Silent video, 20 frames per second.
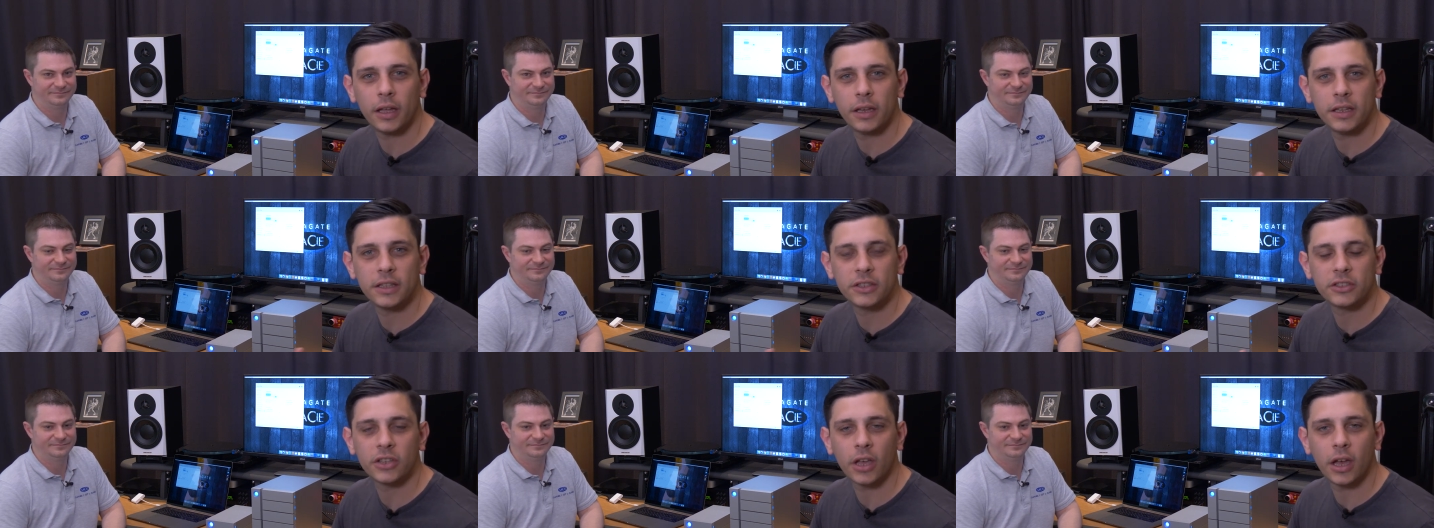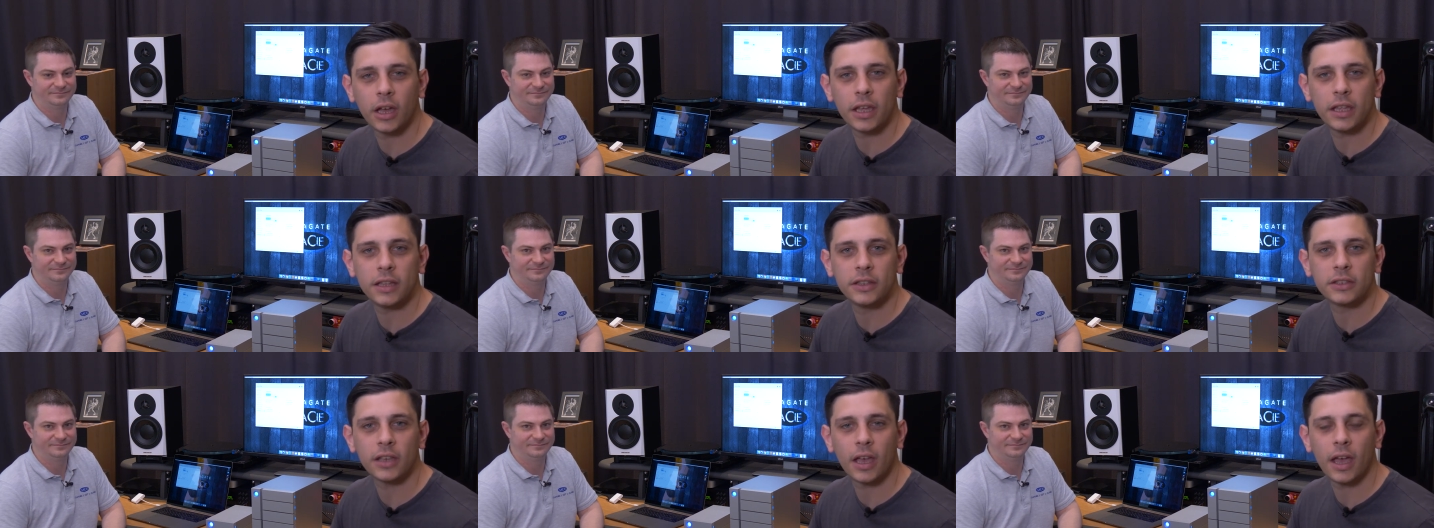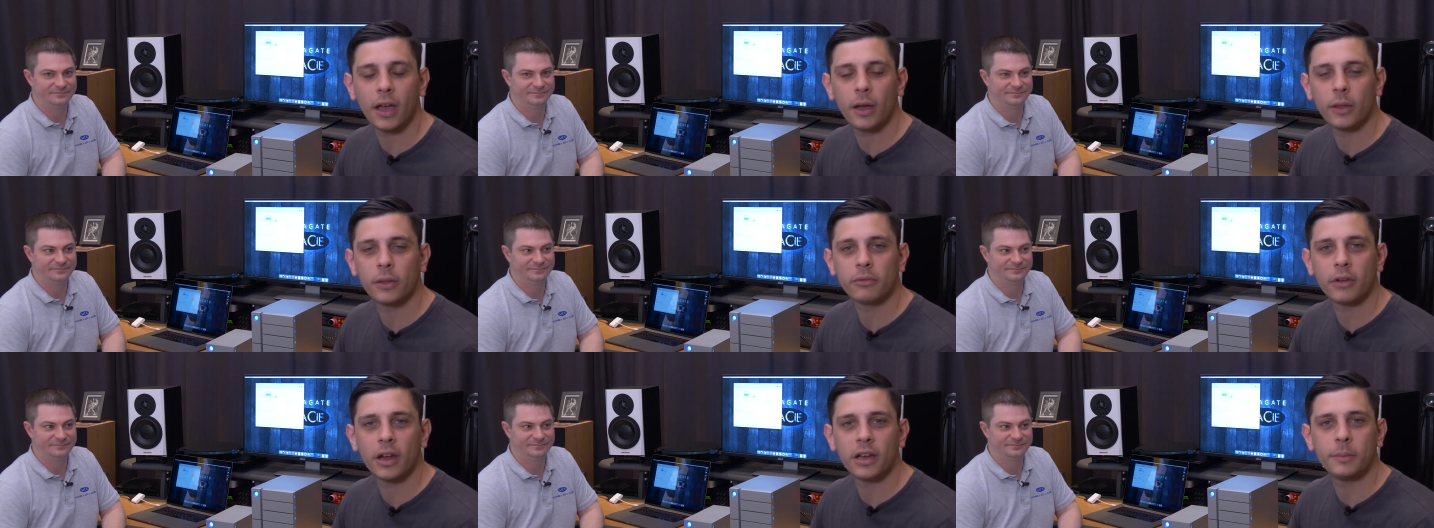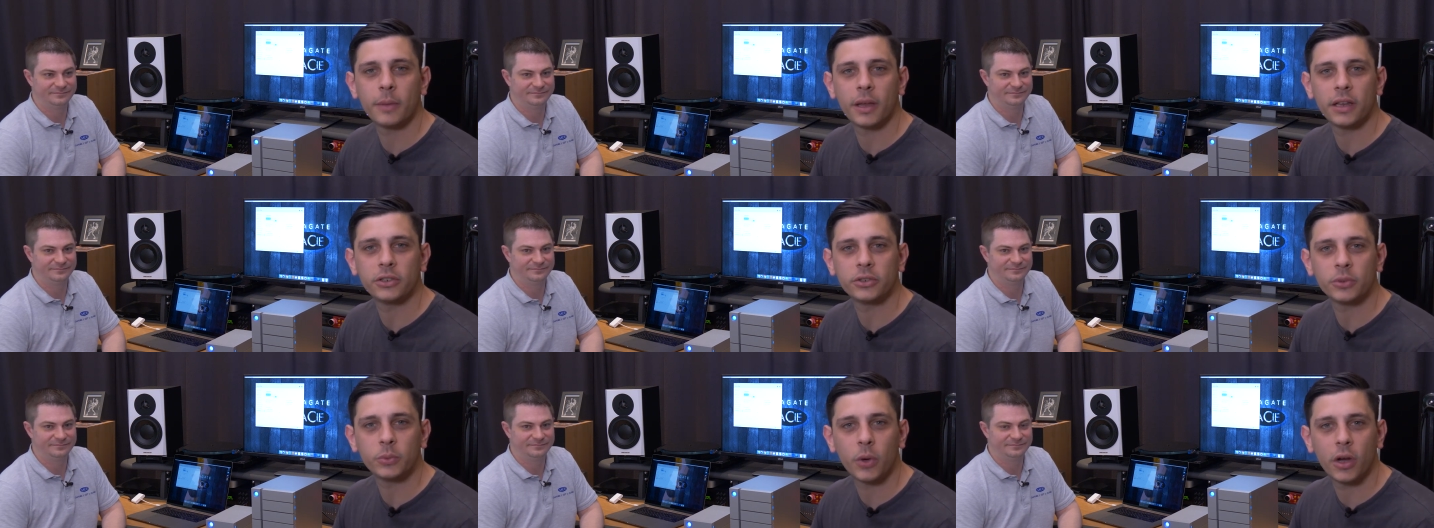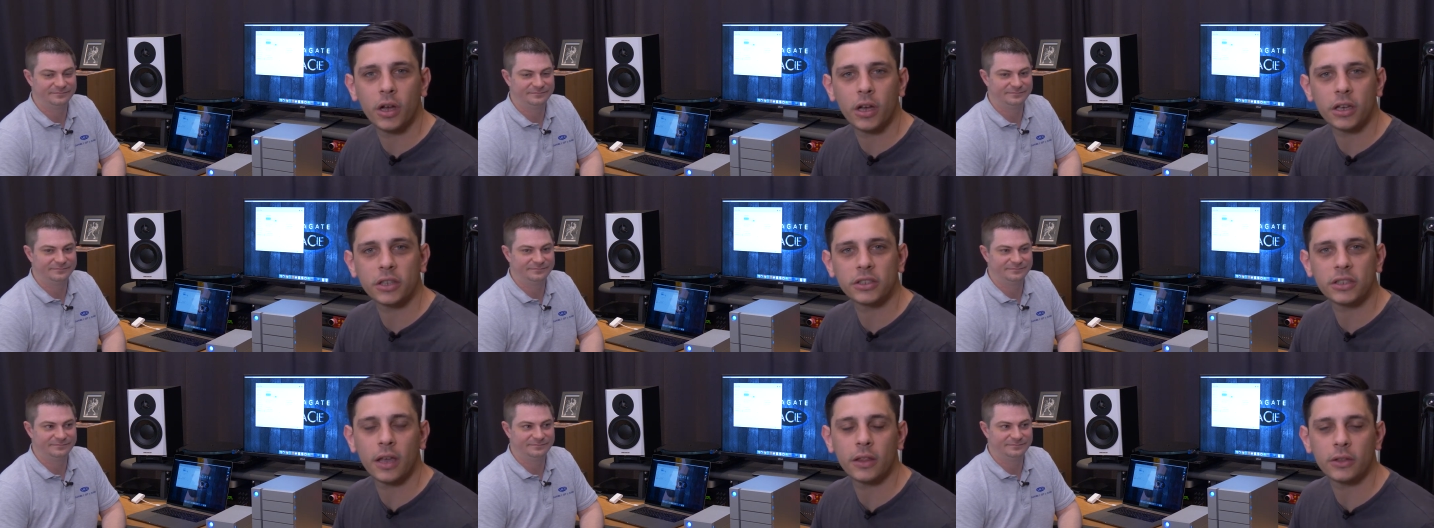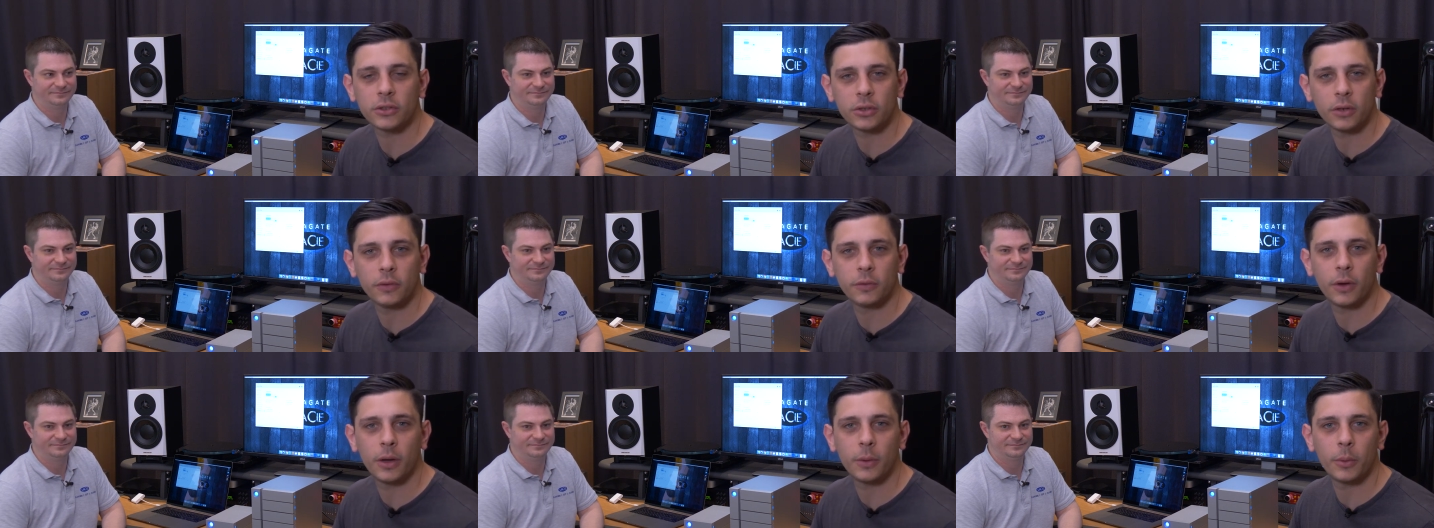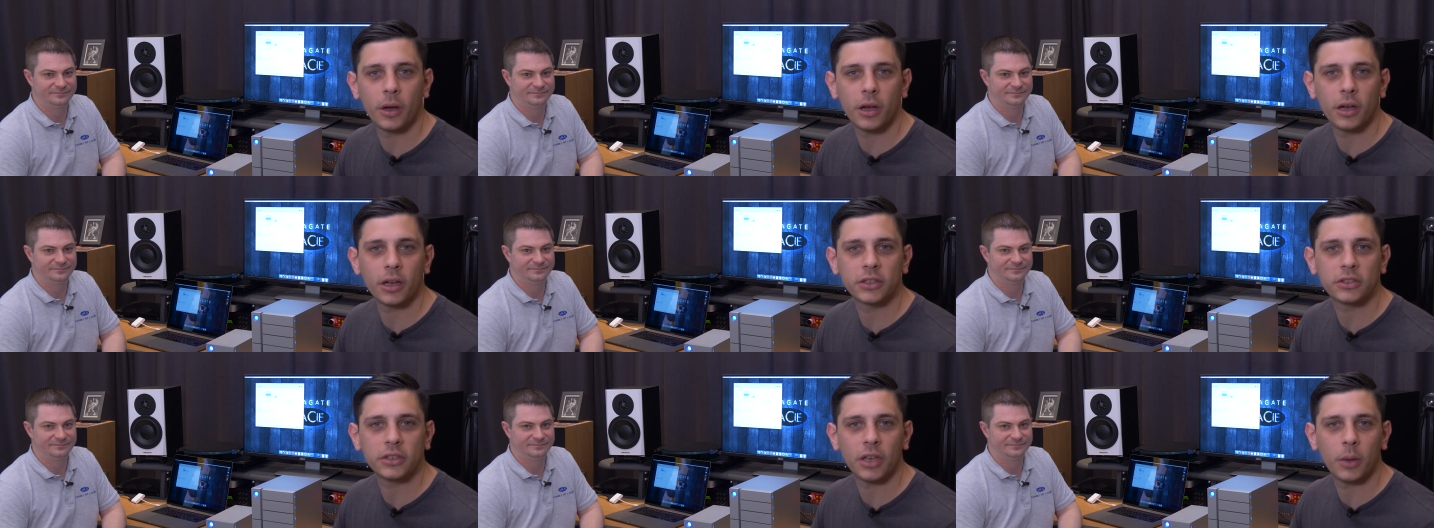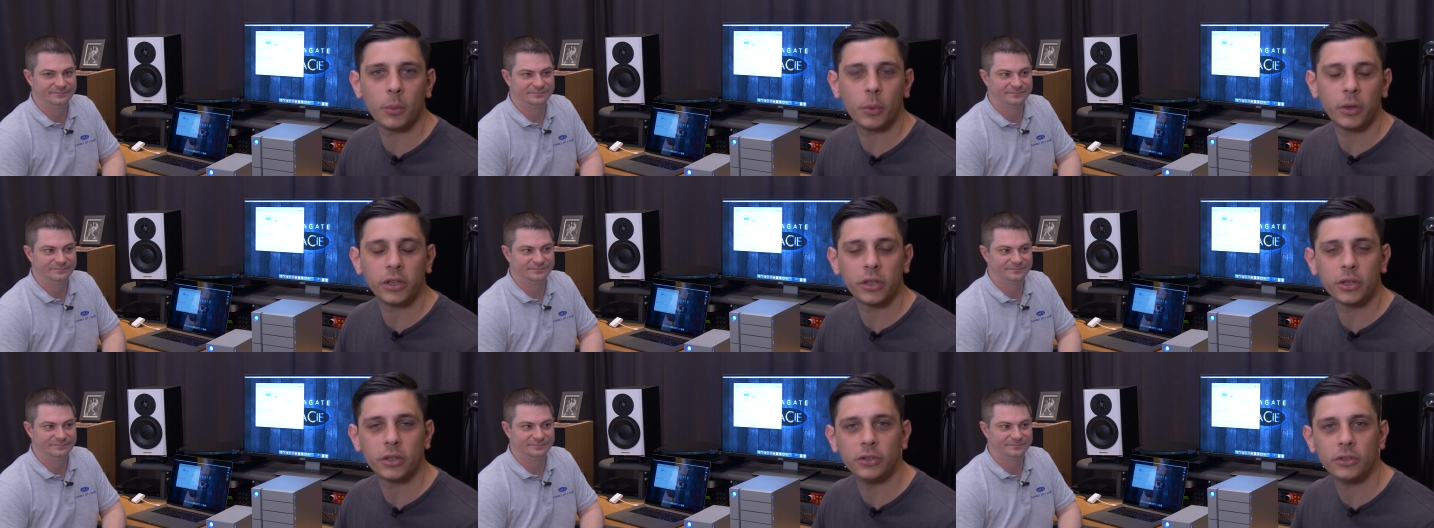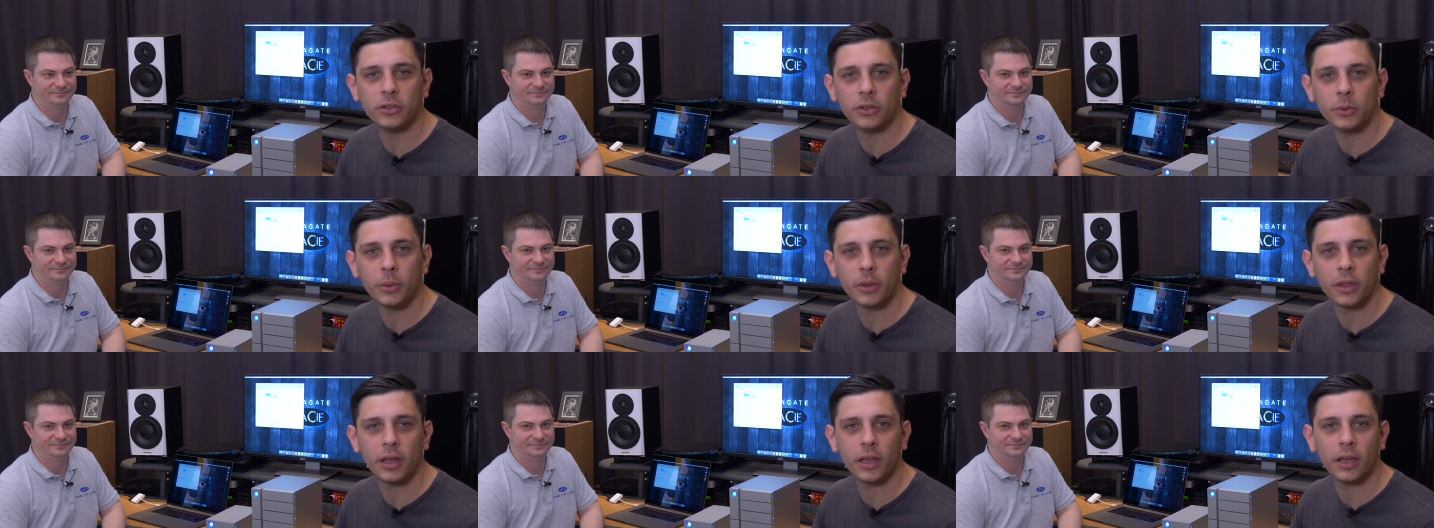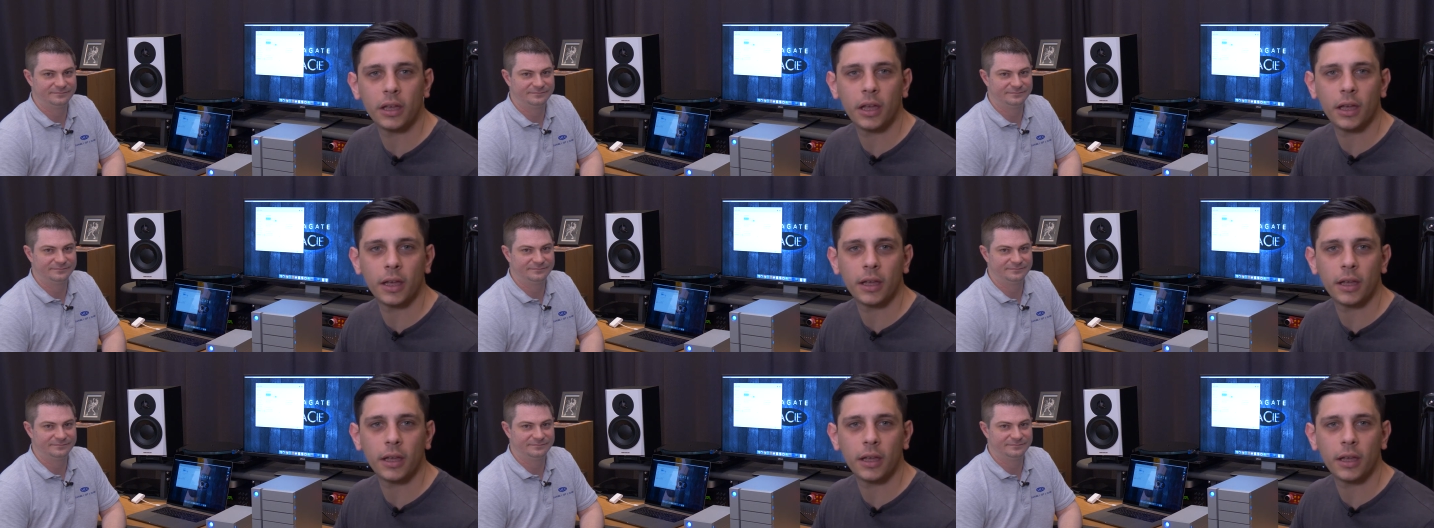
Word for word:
Speaker 1: an insight into how the RAID manager works, how the software works, uh, what you can do with it.